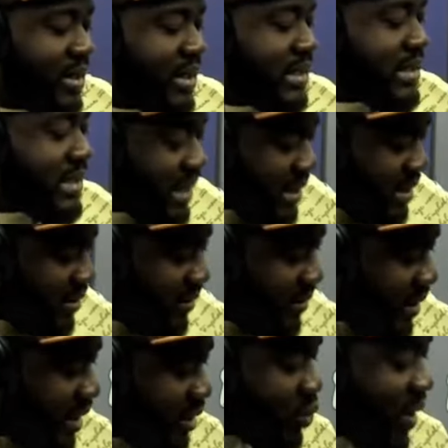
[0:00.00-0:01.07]
See,
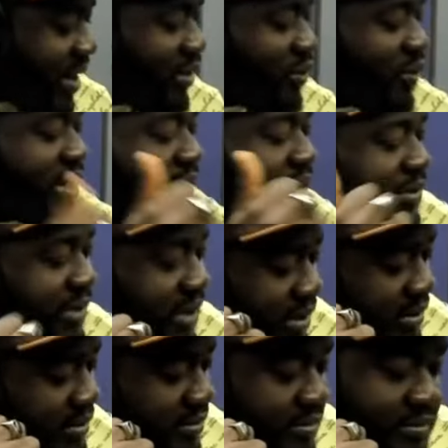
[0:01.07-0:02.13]
in 2023,
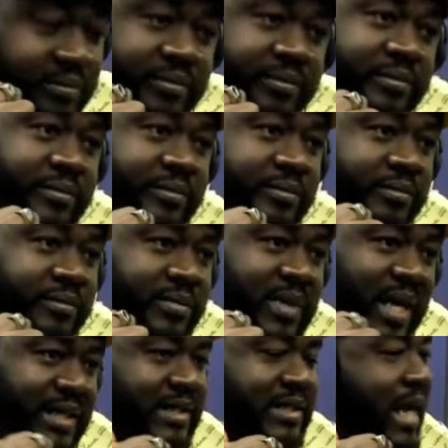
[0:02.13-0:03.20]

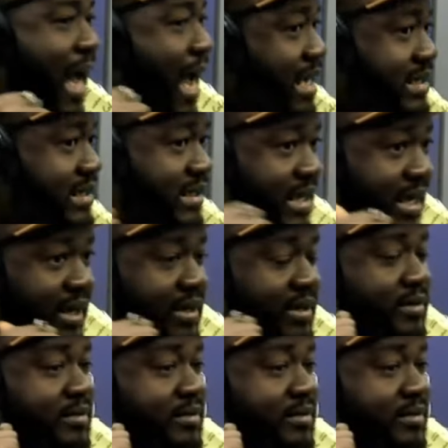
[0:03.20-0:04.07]
that is last year,